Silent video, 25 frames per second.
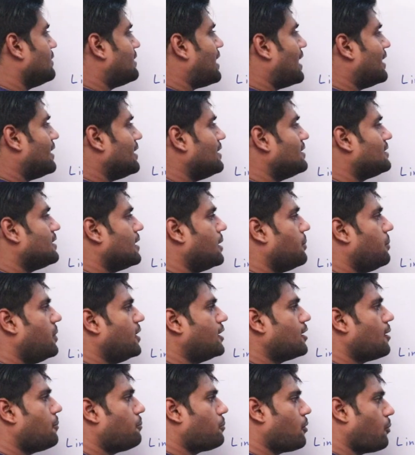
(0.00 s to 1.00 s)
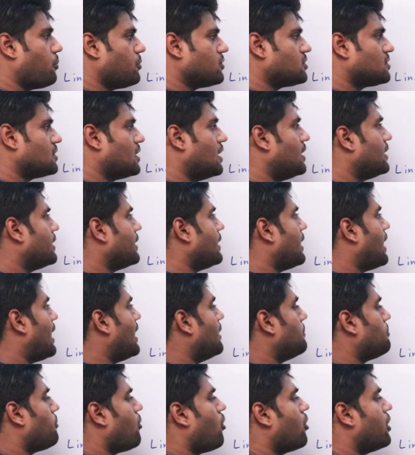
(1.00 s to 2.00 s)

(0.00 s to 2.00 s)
that is limit of proportionality, and